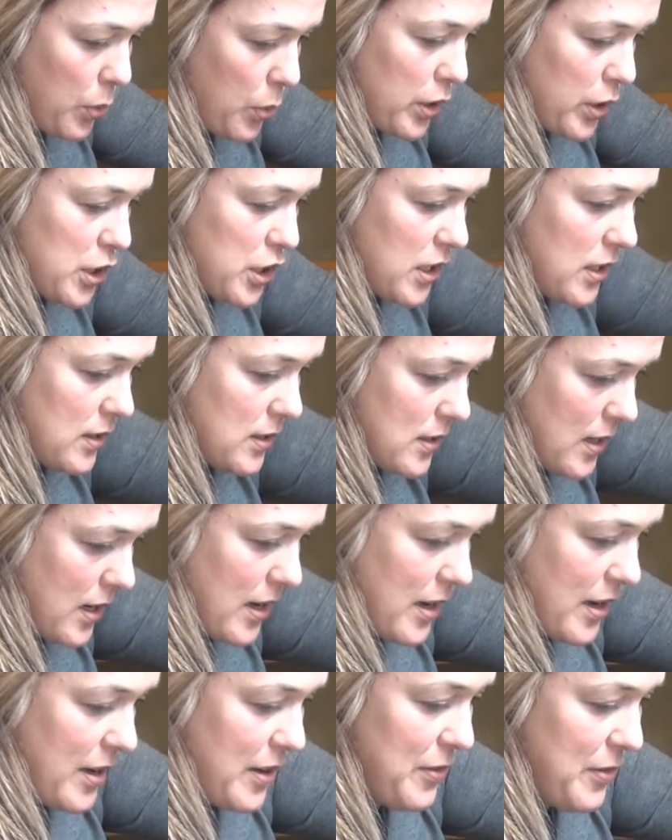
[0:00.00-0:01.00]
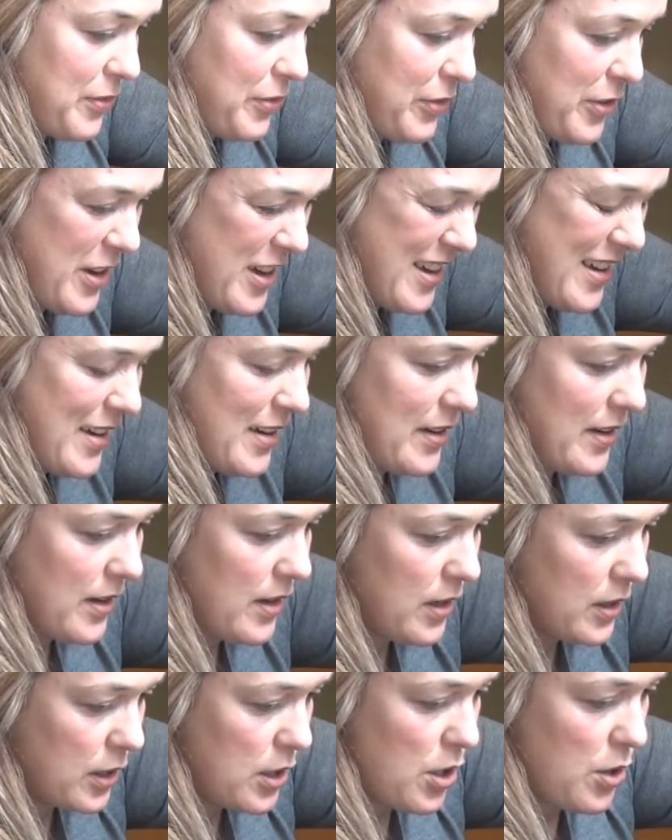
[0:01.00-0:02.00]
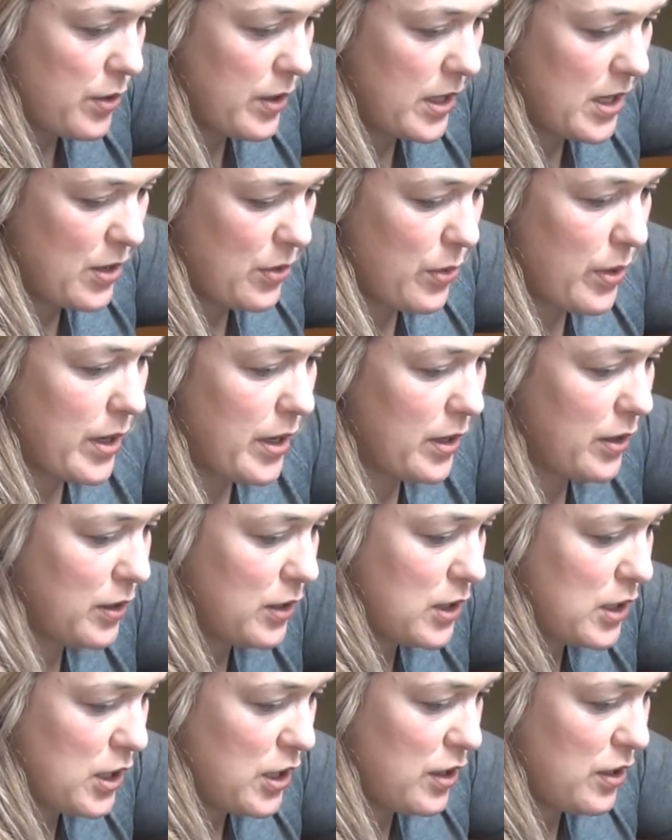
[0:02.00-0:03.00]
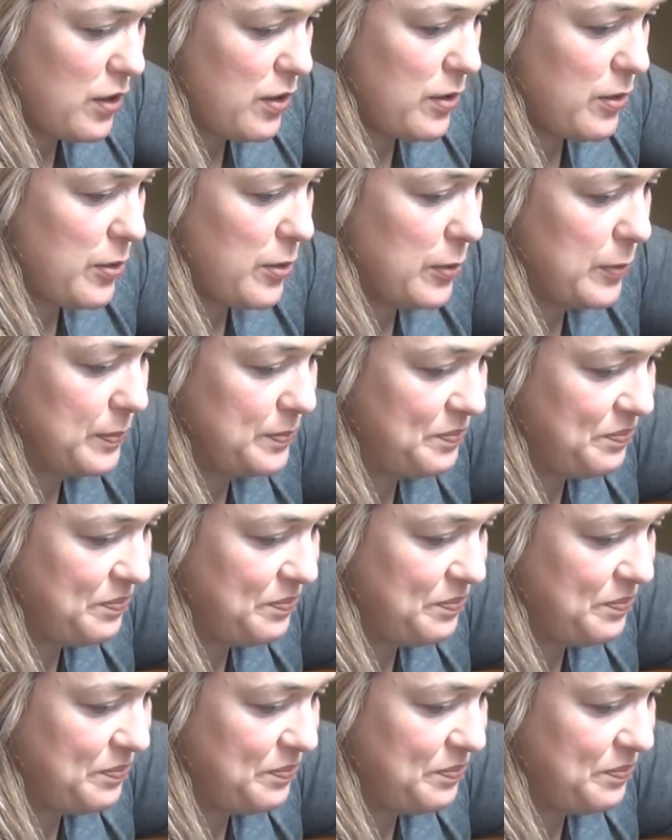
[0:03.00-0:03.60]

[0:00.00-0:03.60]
portions of coconut oil to